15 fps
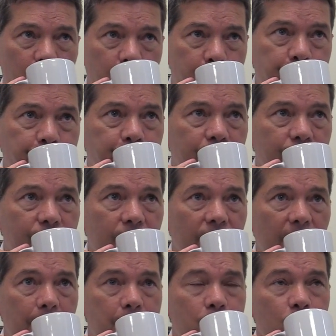would be
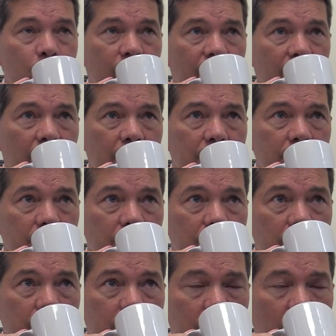high on the agenda.
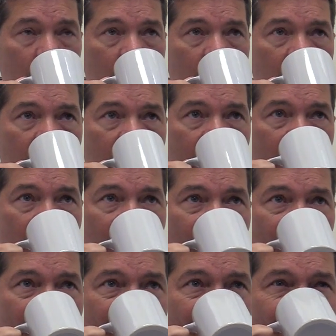Could you
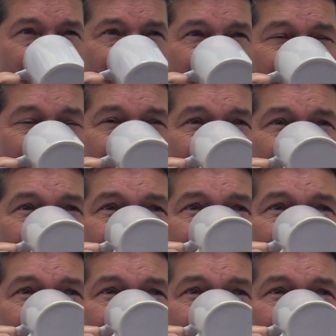tell us of your